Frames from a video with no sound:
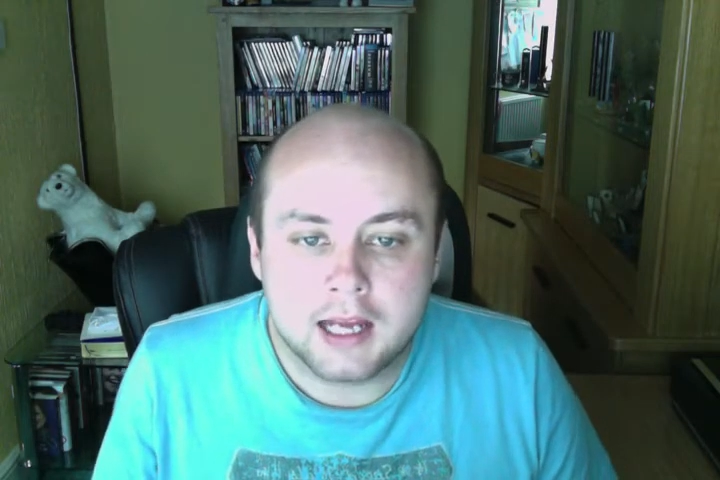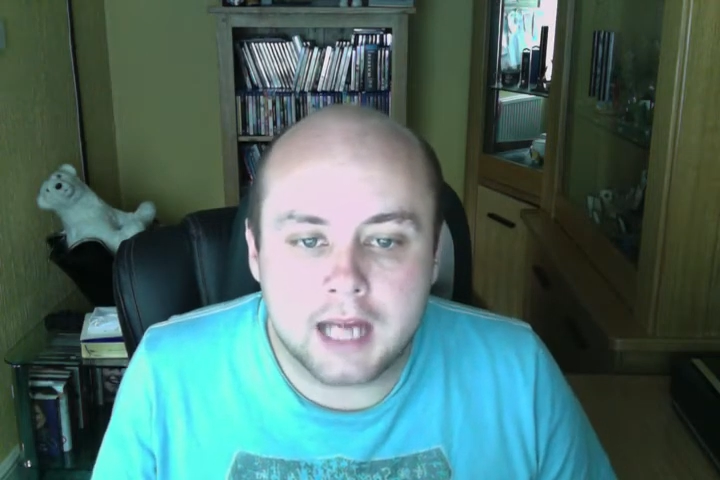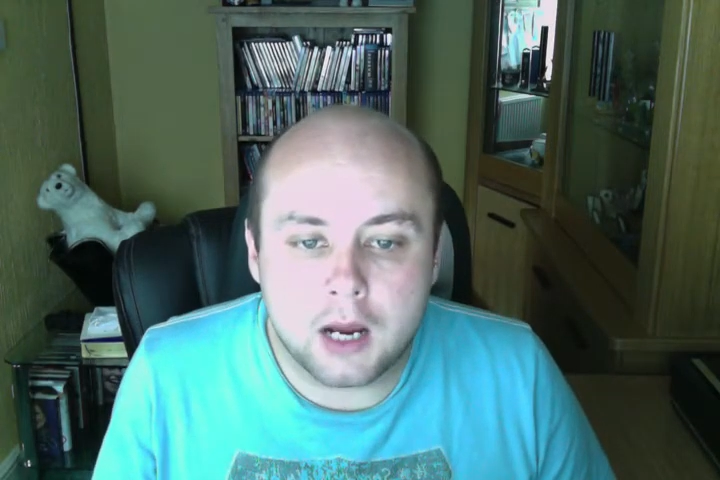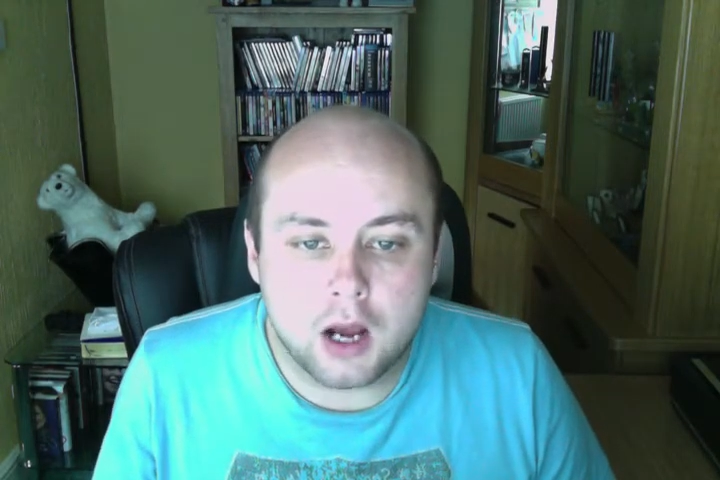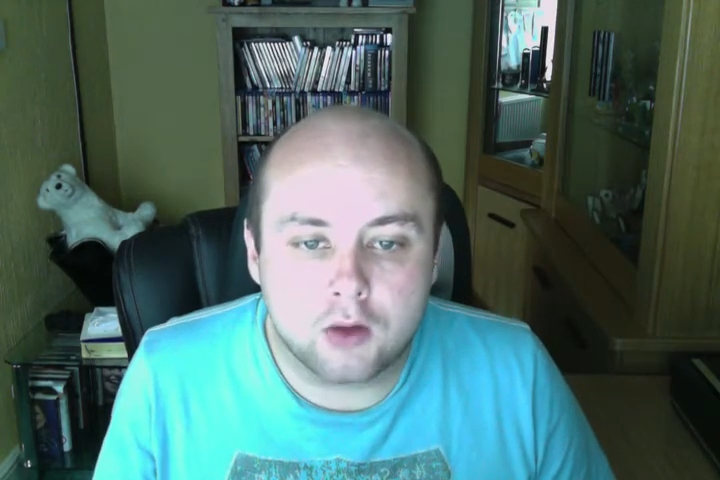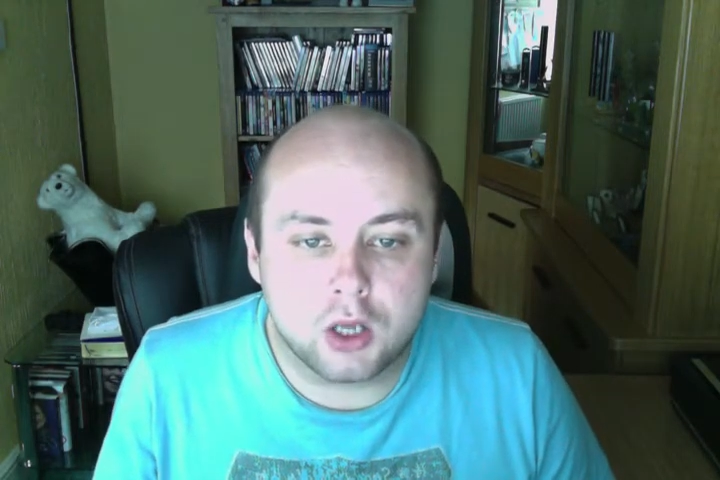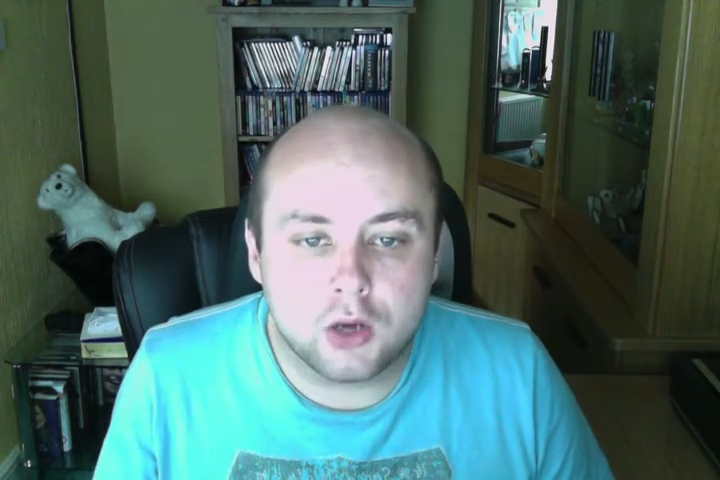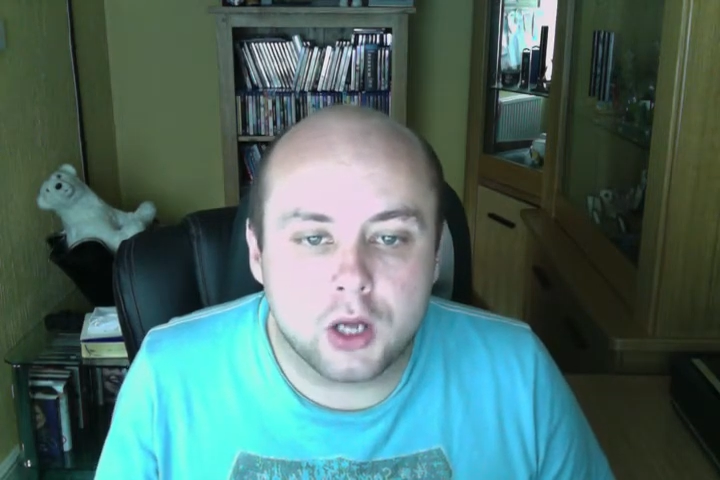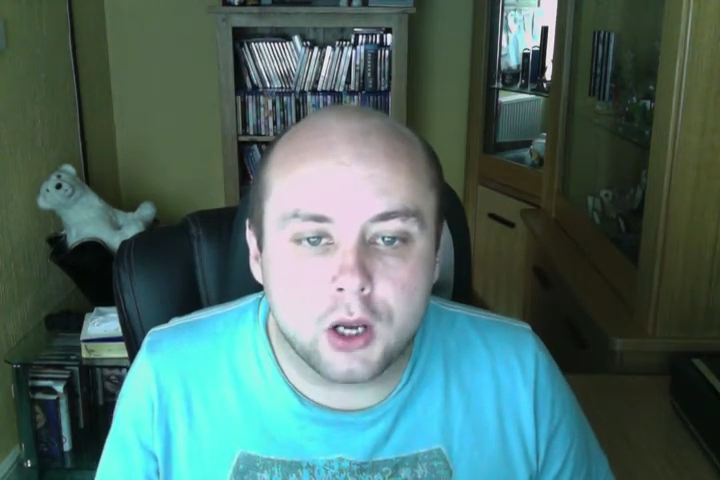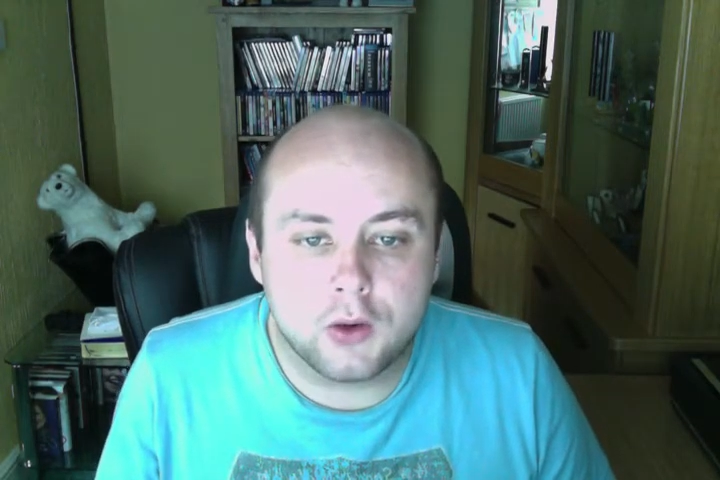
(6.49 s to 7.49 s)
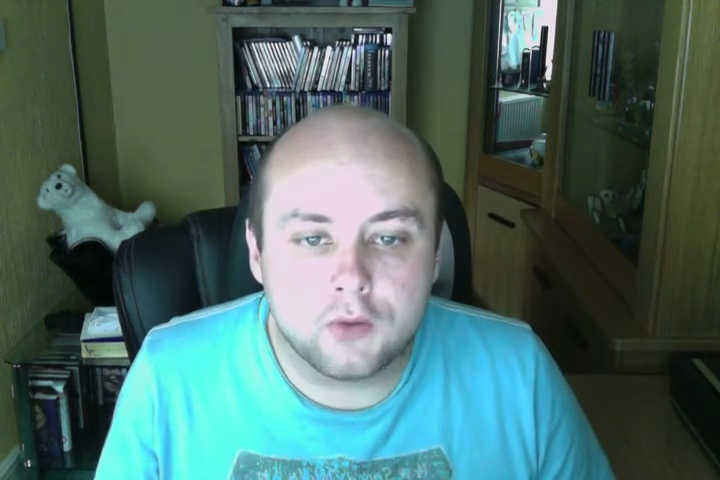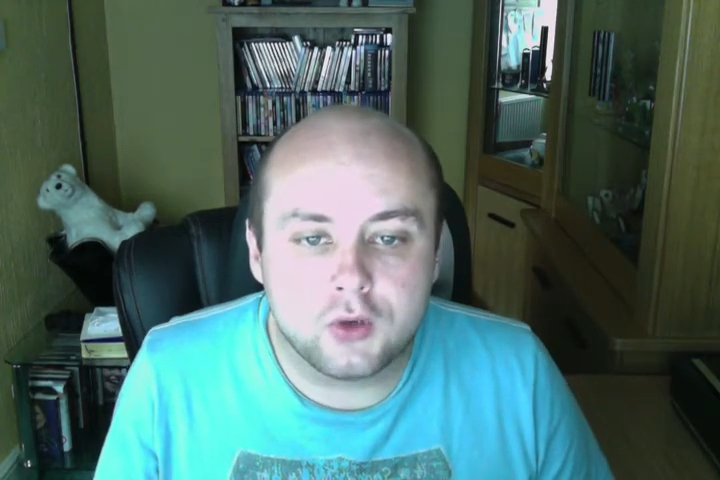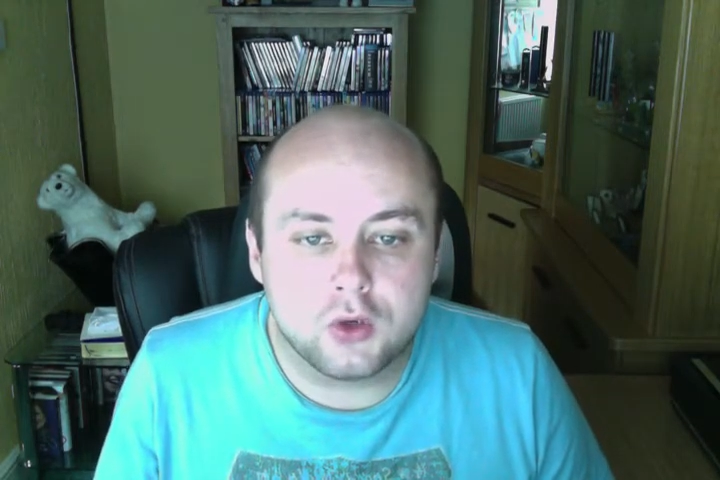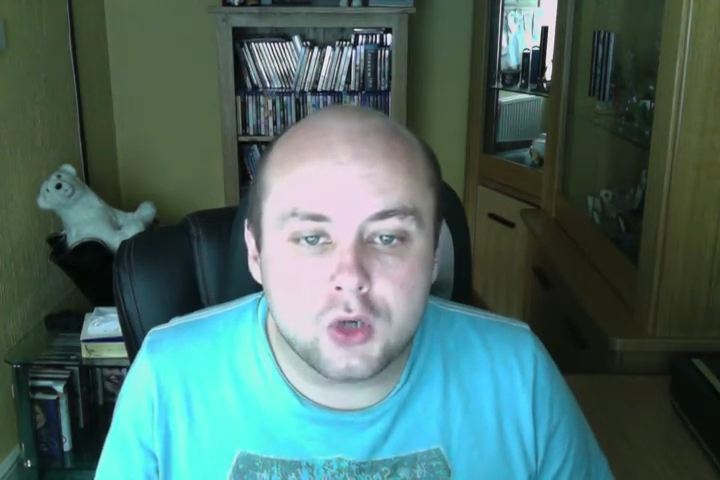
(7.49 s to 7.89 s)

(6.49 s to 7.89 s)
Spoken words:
Now I don't know if you